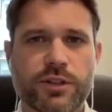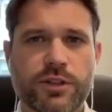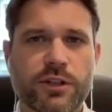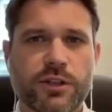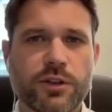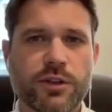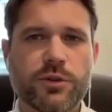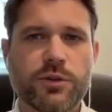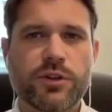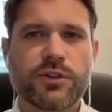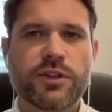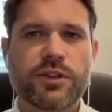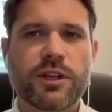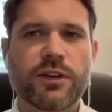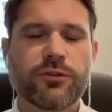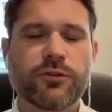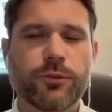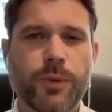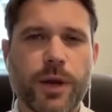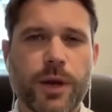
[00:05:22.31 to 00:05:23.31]
it uses the
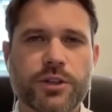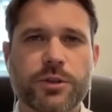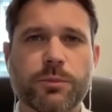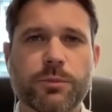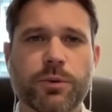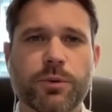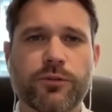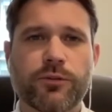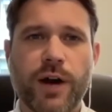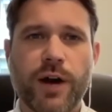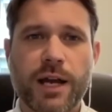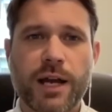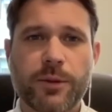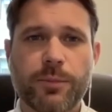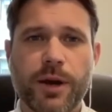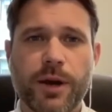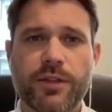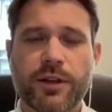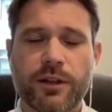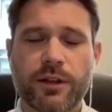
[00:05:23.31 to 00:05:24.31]
information provided
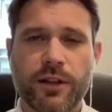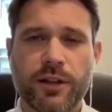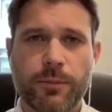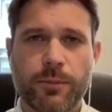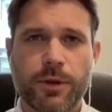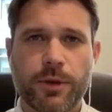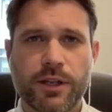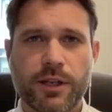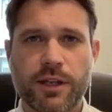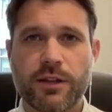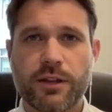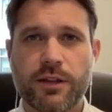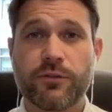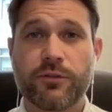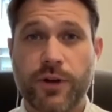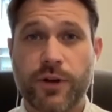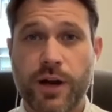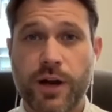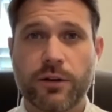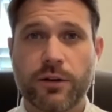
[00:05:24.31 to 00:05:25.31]
by the claimant in
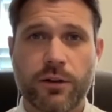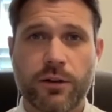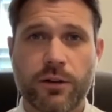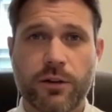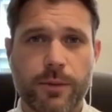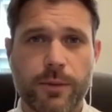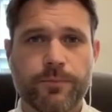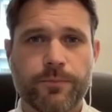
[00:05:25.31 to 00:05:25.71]
the filed claim.